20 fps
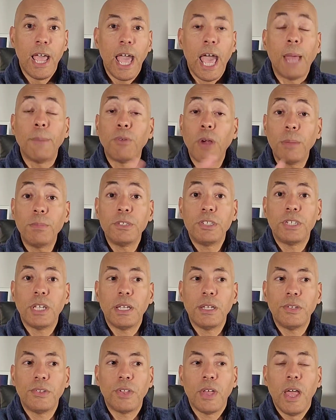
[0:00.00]
And bread
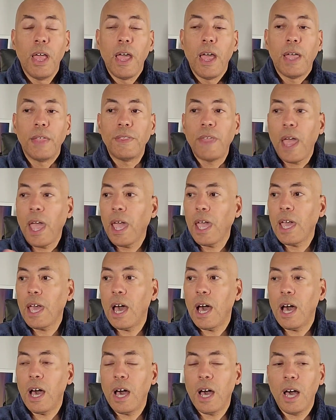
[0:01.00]
machines,
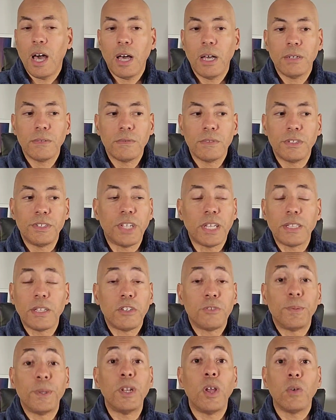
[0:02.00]

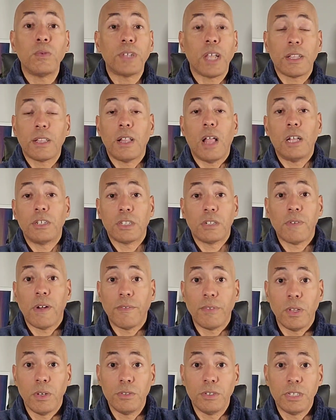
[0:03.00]
there's been no technological
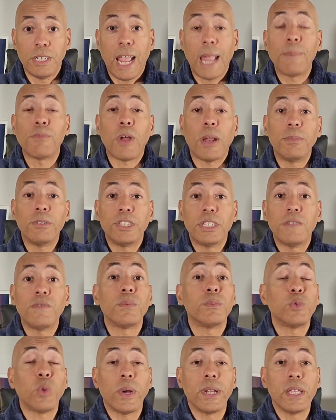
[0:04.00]
revolution. A bread machine
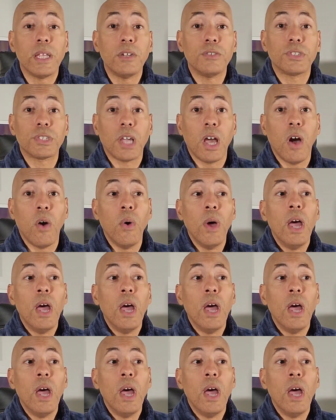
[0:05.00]
from 20 years ago